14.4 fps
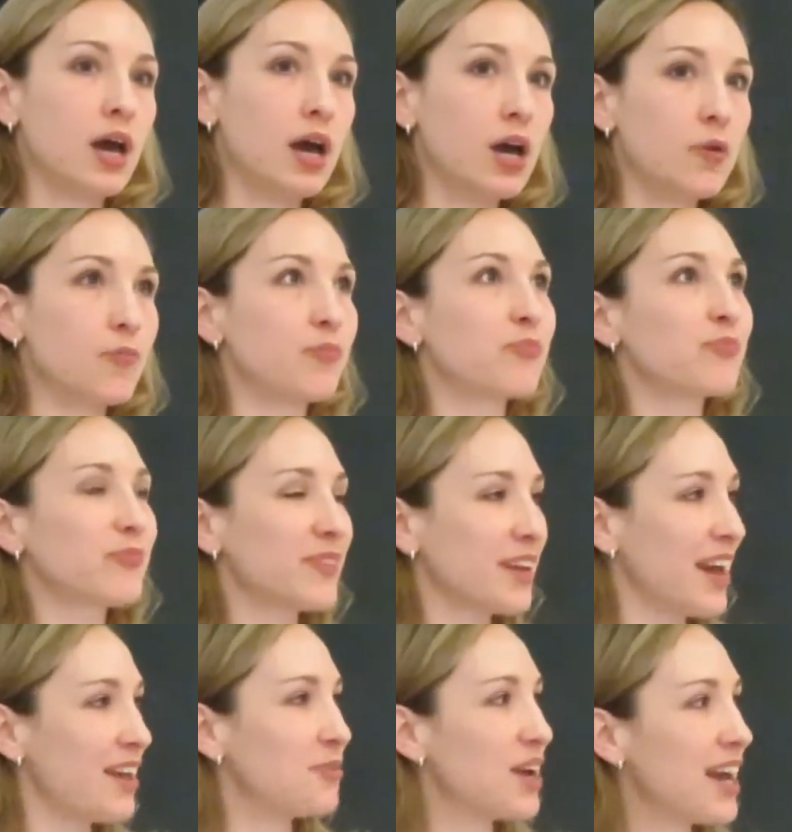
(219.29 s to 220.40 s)

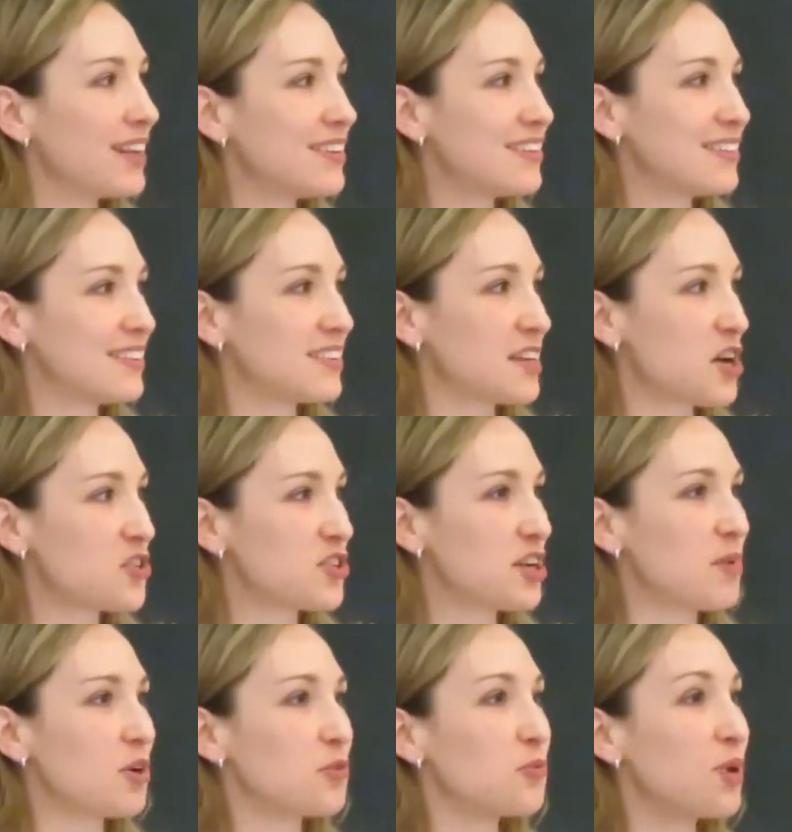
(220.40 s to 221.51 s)
And we had this discussion
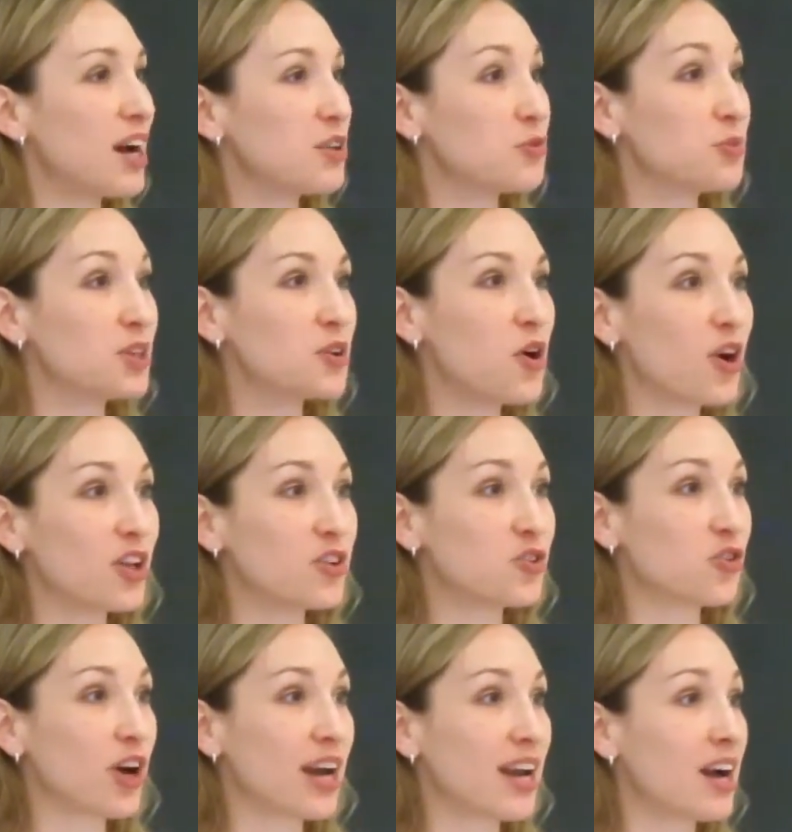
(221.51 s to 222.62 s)
about why do we call
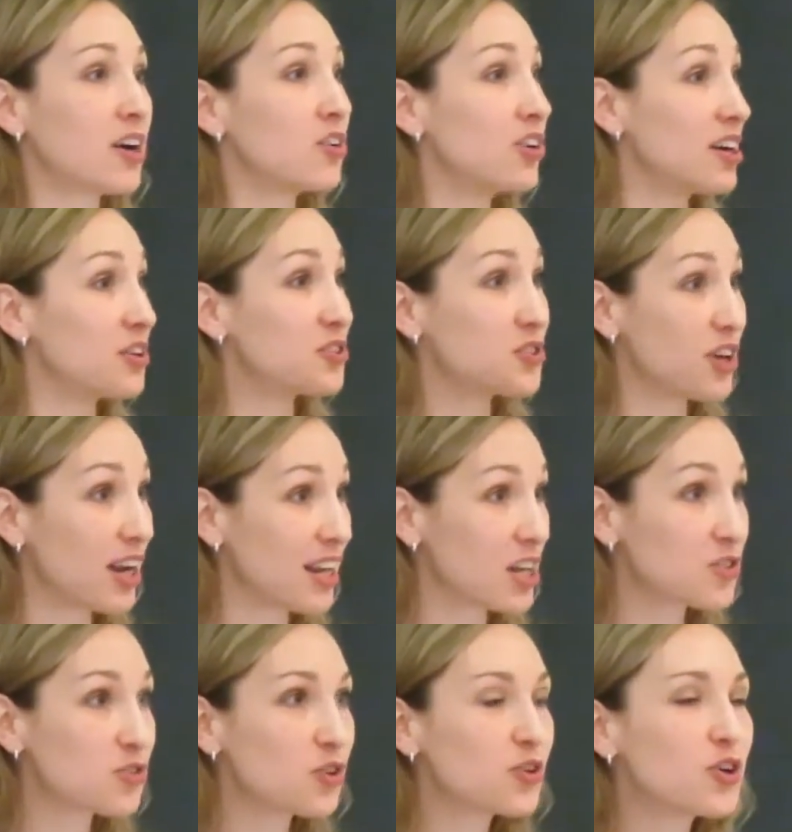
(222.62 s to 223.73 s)
it triangular or
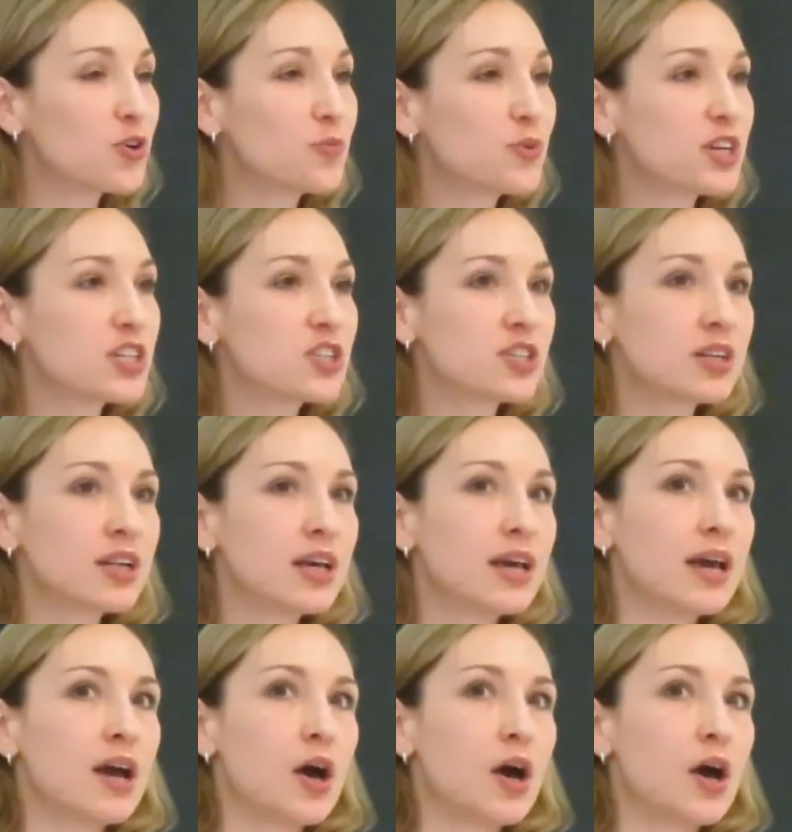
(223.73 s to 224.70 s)
trilateral cooperation.